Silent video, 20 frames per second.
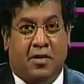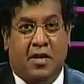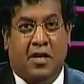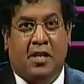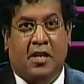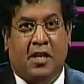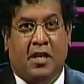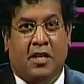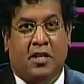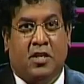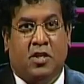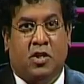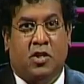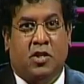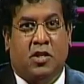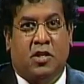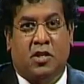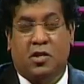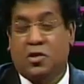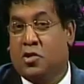we'll
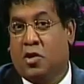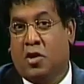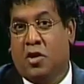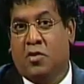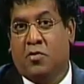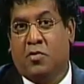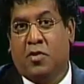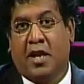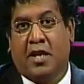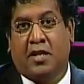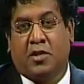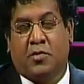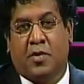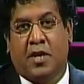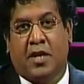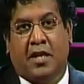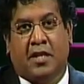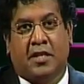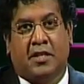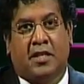join you next
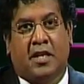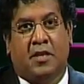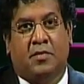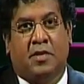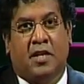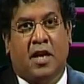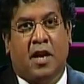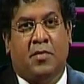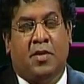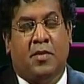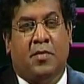week at the same time.